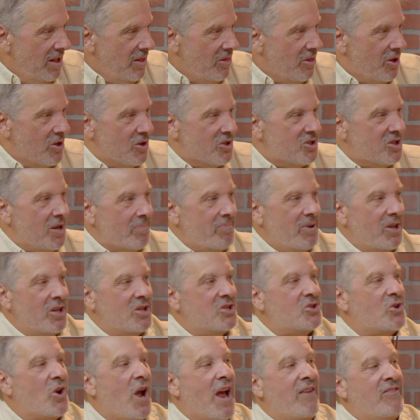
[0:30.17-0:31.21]
There's something that's
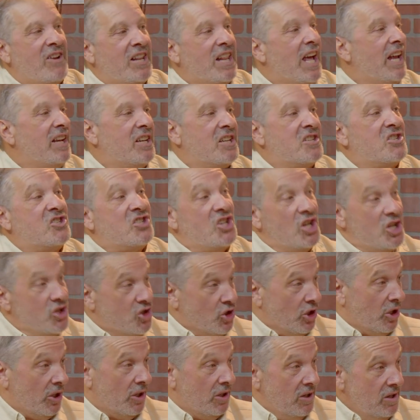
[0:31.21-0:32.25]
driving that
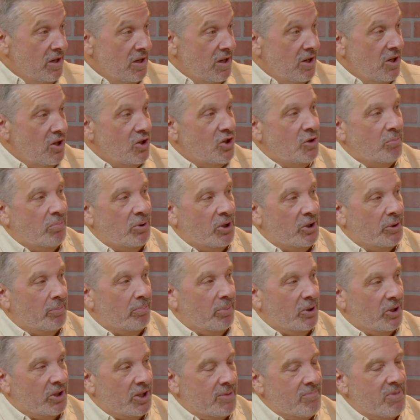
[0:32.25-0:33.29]
decision to build a
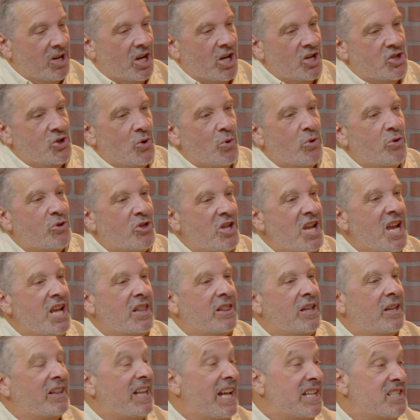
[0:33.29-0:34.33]
building because you think
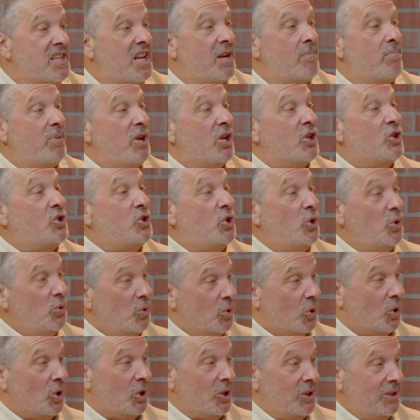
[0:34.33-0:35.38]
that that's going to be a
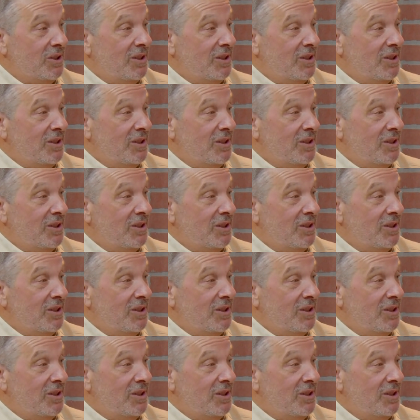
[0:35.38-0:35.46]
tool